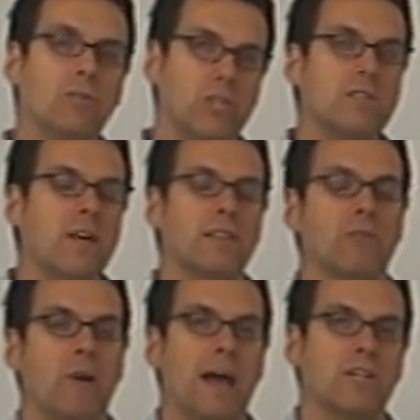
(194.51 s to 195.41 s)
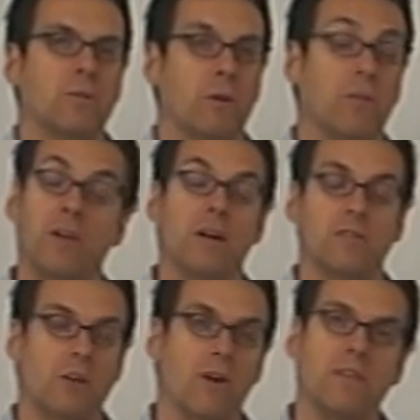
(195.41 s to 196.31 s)
just like
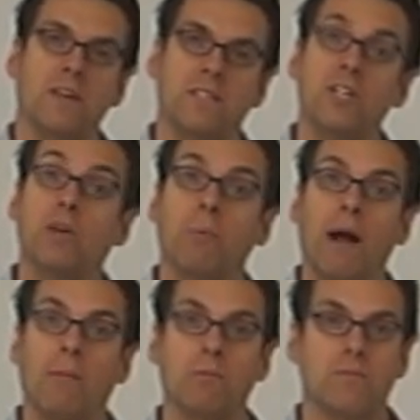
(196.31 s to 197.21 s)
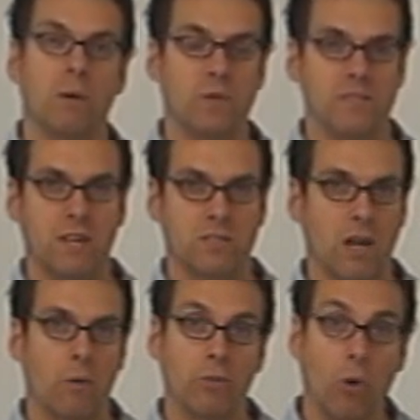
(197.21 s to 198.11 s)
the addition problems that we
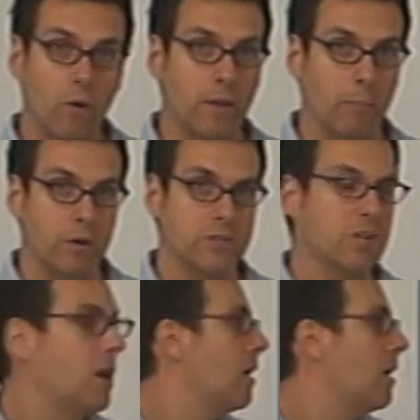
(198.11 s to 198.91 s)
saw with whole numbers,